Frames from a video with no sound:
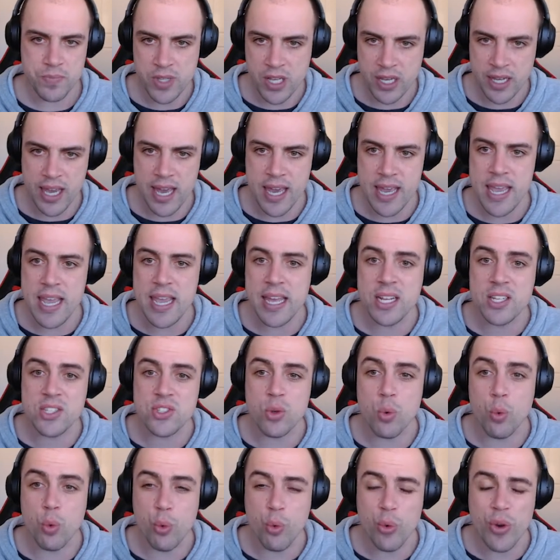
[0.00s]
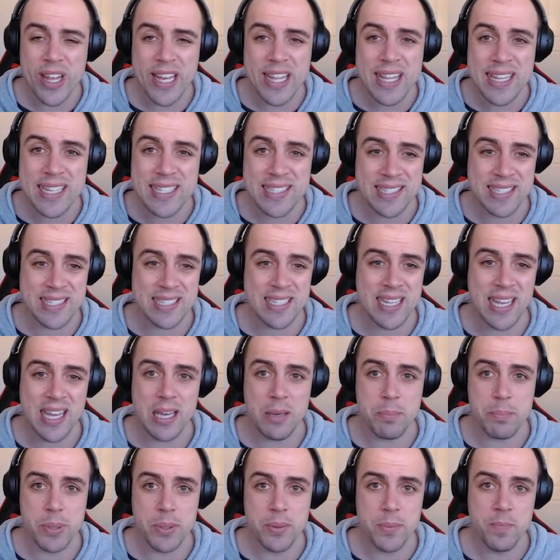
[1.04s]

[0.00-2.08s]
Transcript: okay, it is really steep.